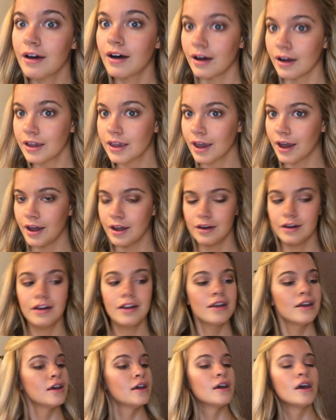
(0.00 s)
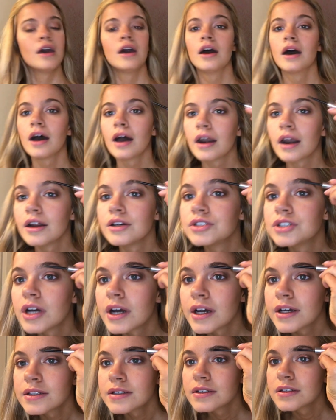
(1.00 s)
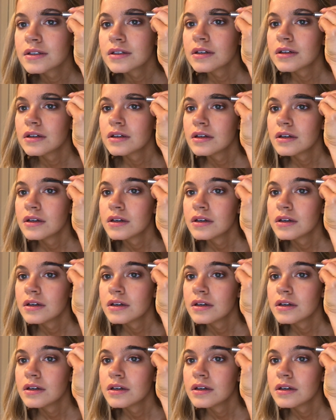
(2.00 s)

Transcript: again. And I just